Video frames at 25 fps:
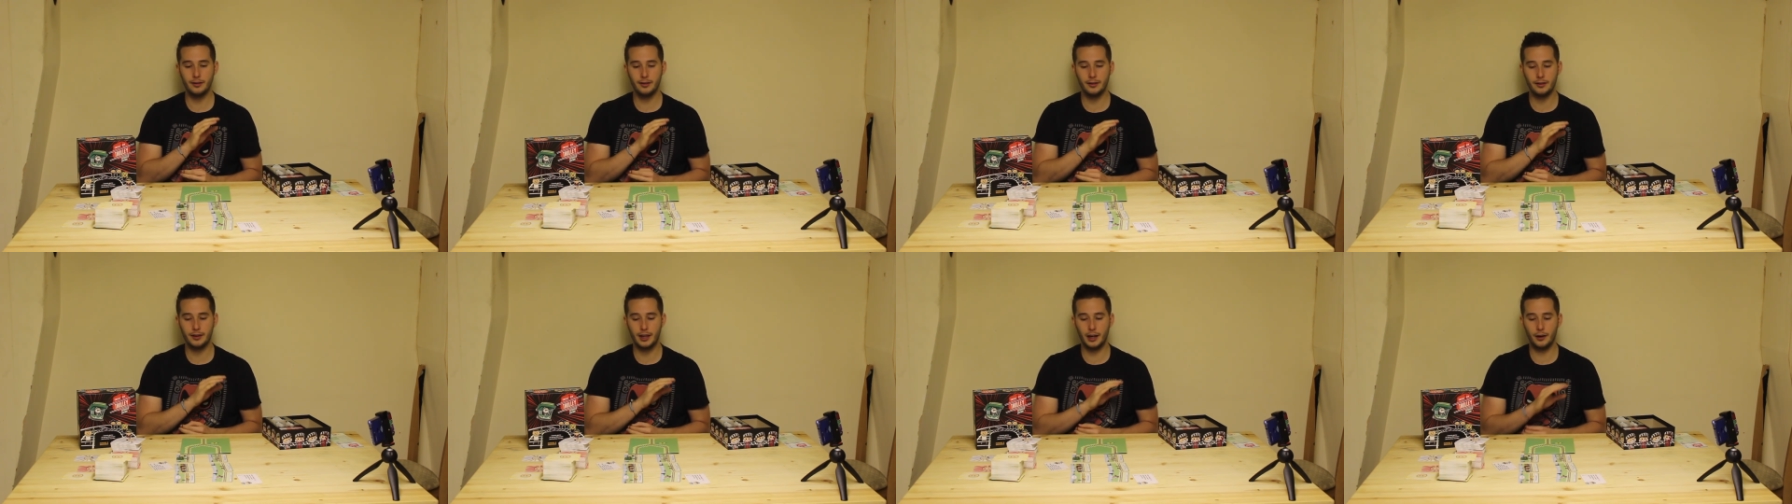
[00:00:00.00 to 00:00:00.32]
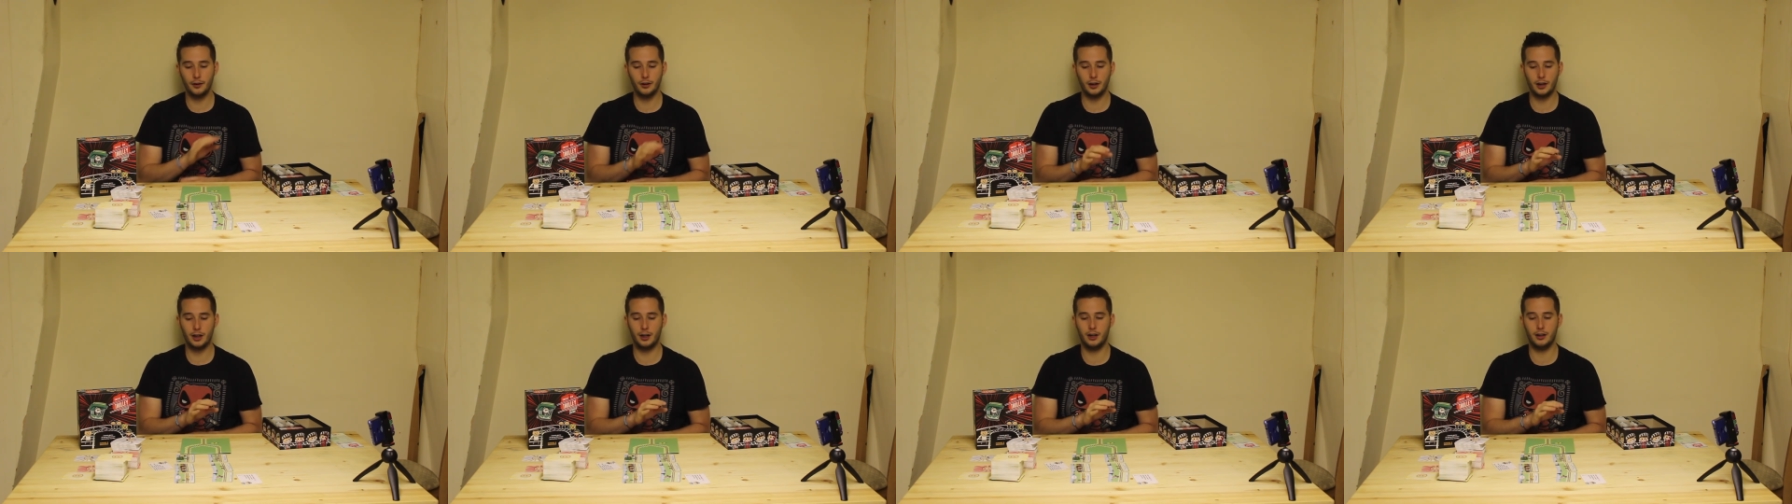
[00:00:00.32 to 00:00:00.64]

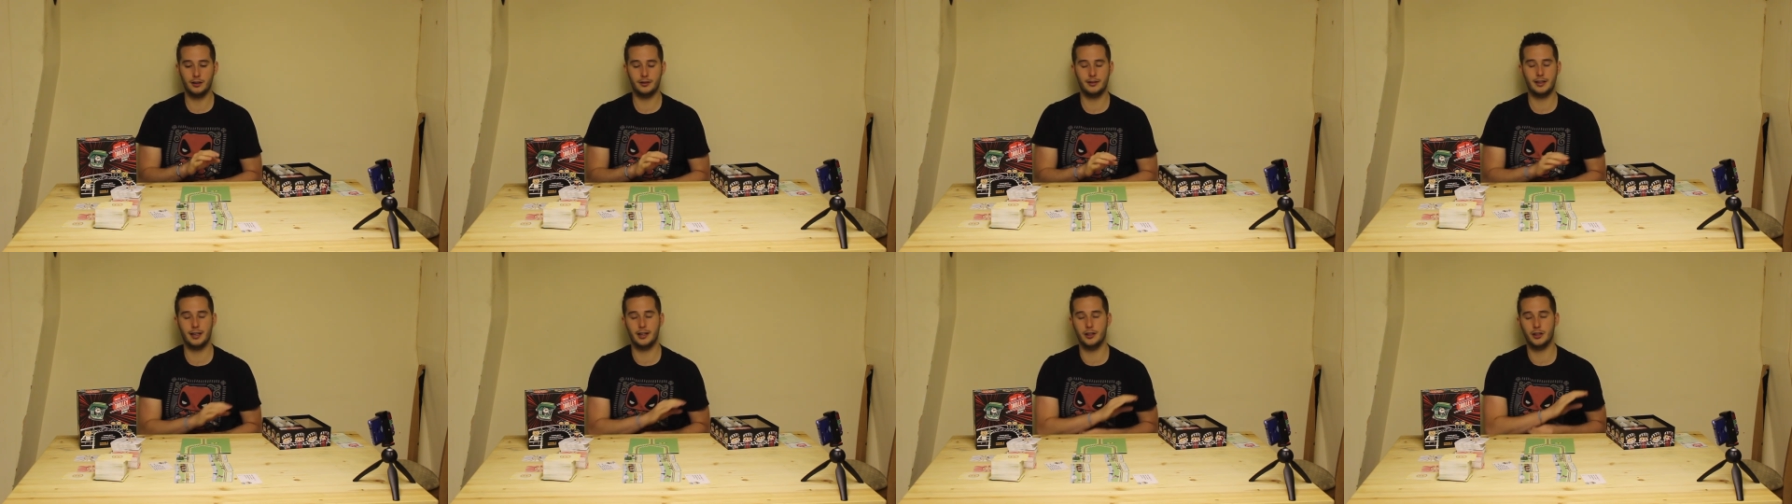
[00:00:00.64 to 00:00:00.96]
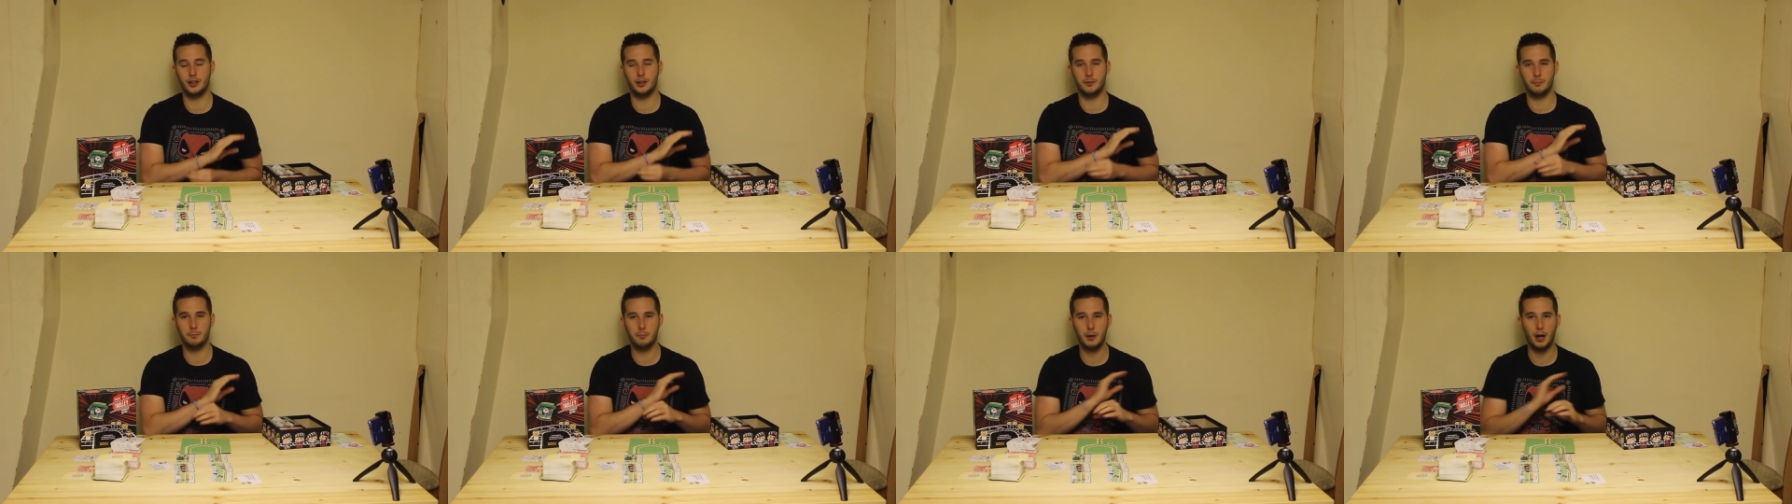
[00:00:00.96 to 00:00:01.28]
there are cards that are
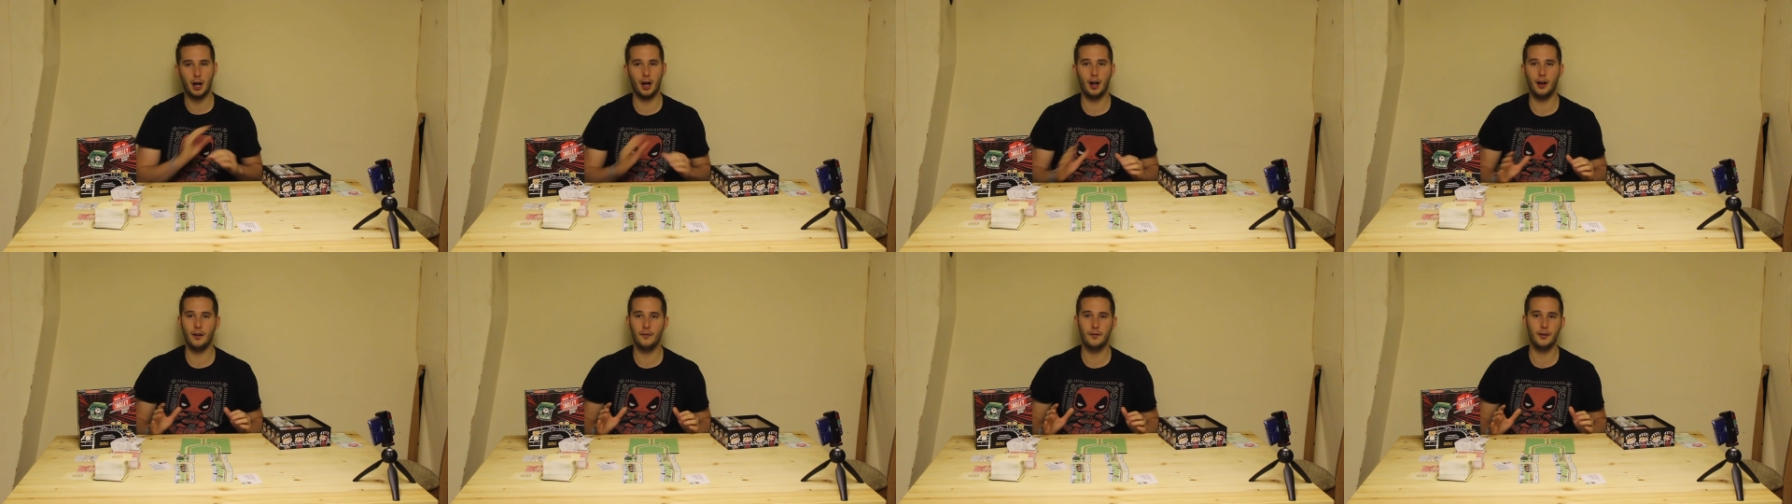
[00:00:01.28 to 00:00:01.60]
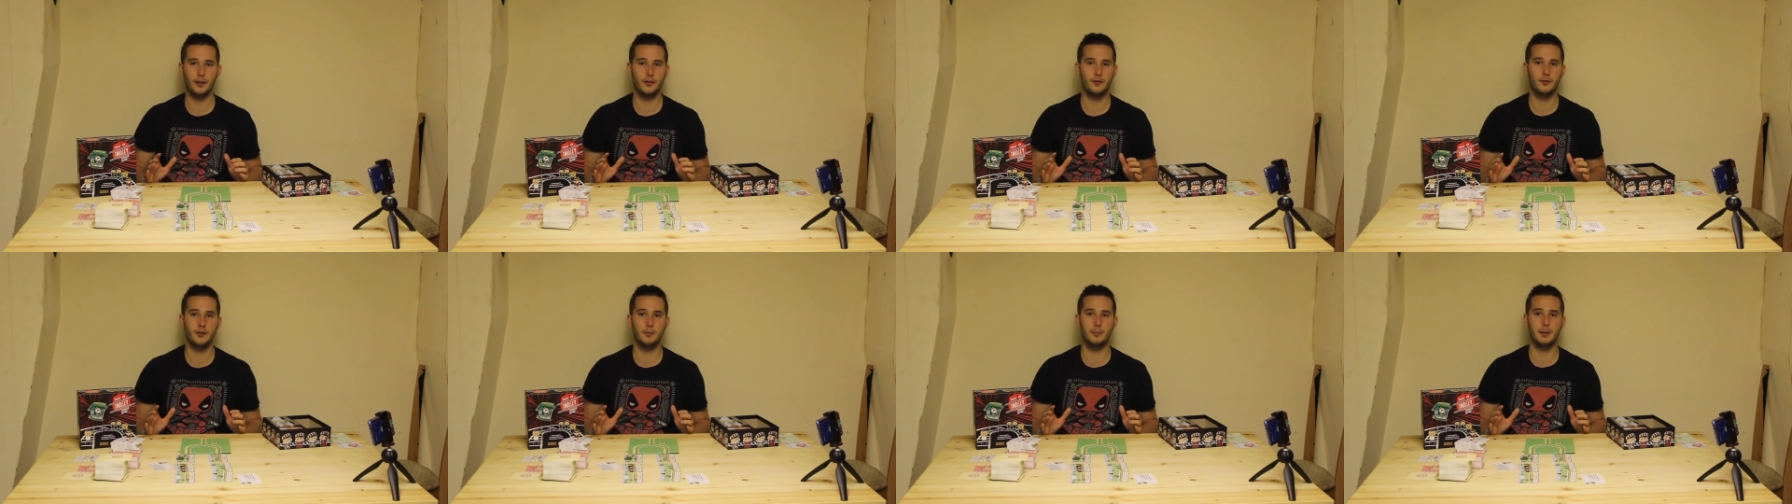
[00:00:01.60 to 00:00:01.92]
just
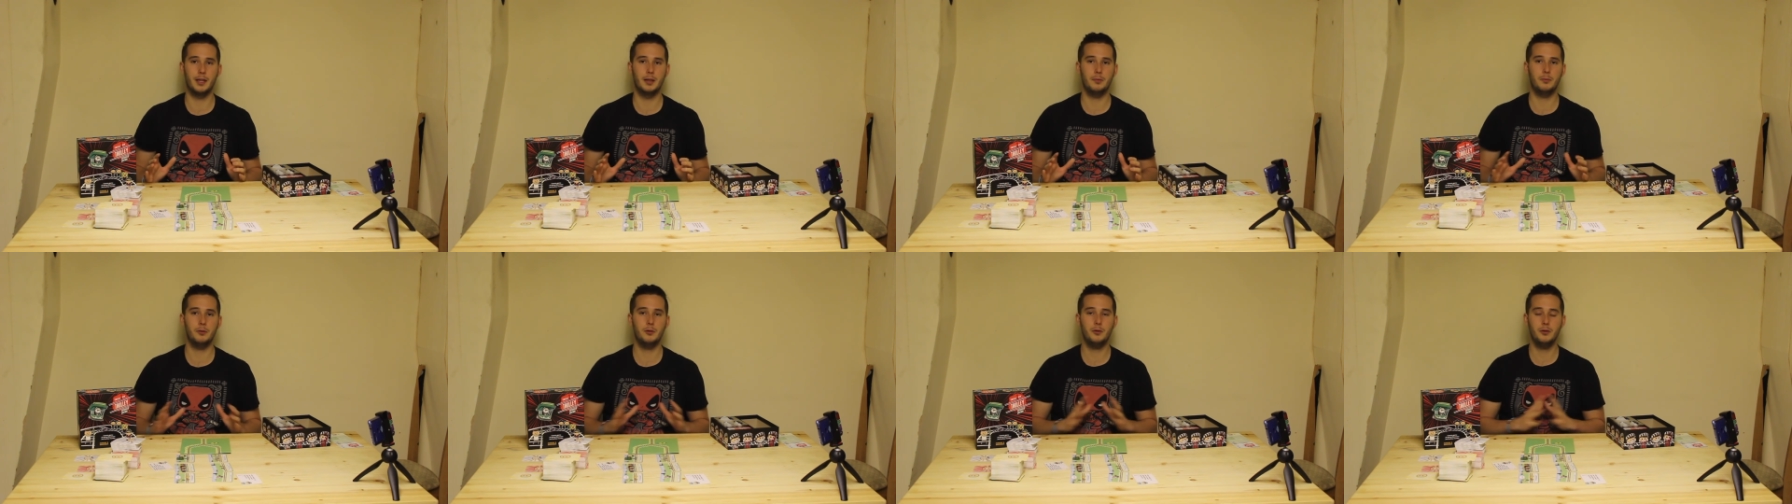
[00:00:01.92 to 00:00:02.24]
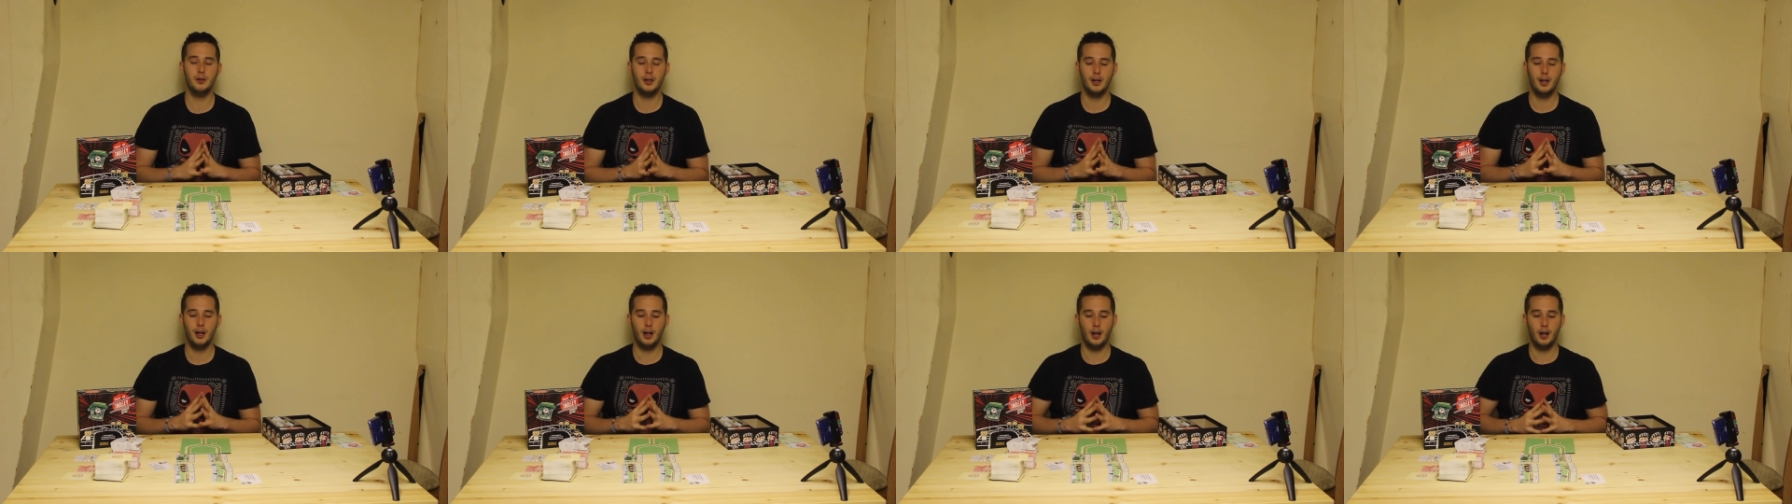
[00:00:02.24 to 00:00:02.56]
perfect for people.